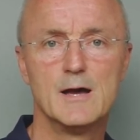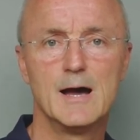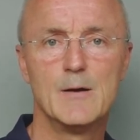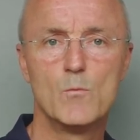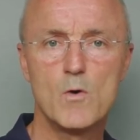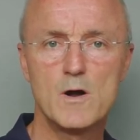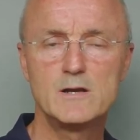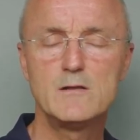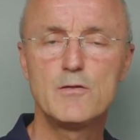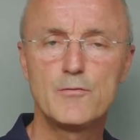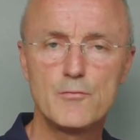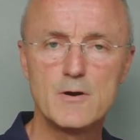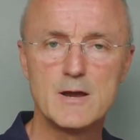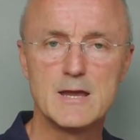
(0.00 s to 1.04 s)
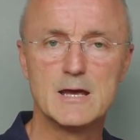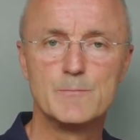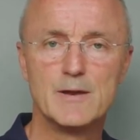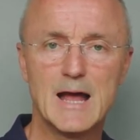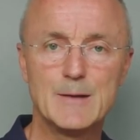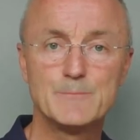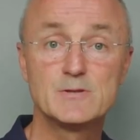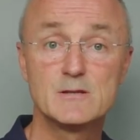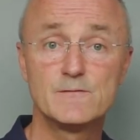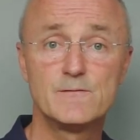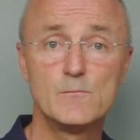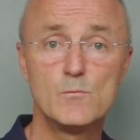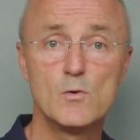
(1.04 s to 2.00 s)
and one in three had been absent
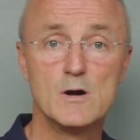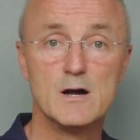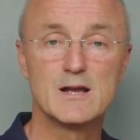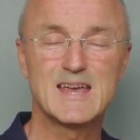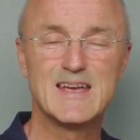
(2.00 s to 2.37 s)
from work